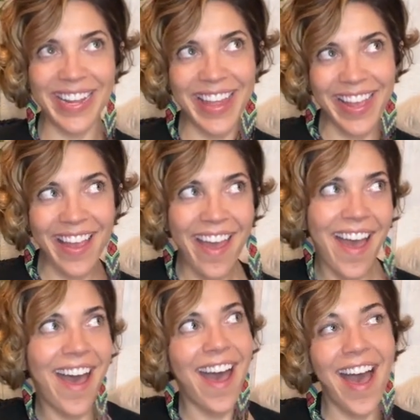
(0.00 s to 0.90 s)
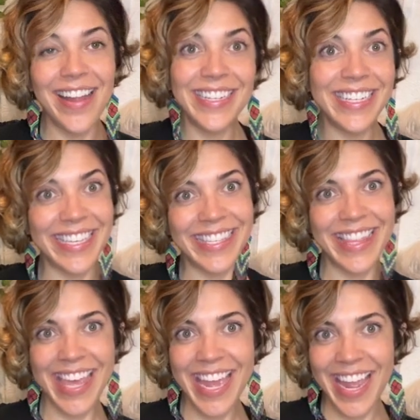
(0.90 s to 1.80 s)
Like I did this
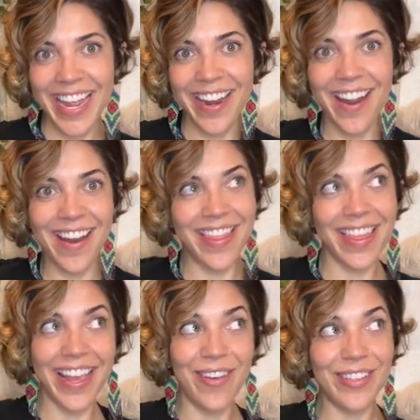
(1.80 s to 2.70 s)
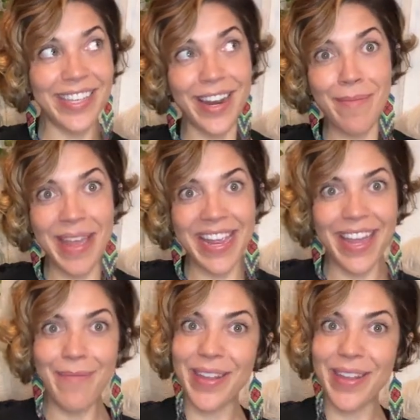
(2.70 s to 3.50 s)
thing and I didn't think I was going to make it,